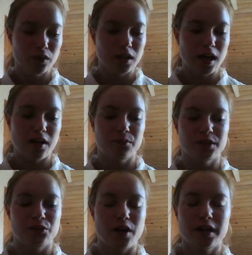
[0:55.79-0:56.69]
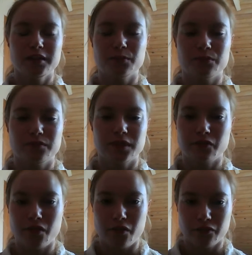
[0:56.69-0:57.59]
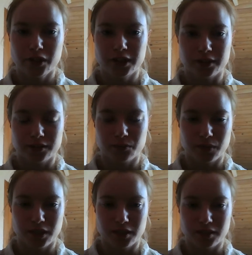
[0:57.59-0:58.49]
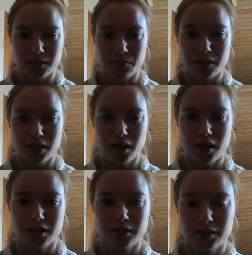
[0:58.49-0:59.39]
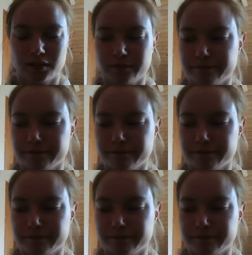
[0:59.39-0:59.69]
well, I have been trying some different things to make it disappear, and